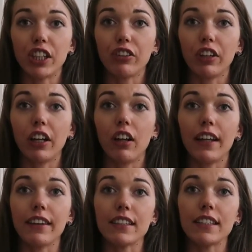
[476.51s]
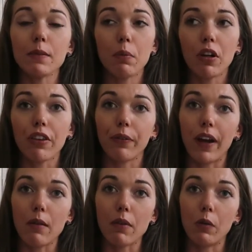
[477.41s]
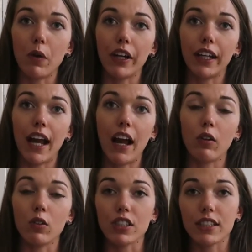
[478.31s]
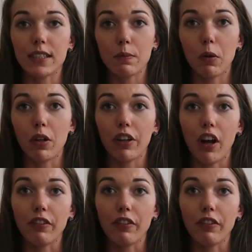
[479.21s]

Generally I'll either sip on it throughout my workout or just sip on it.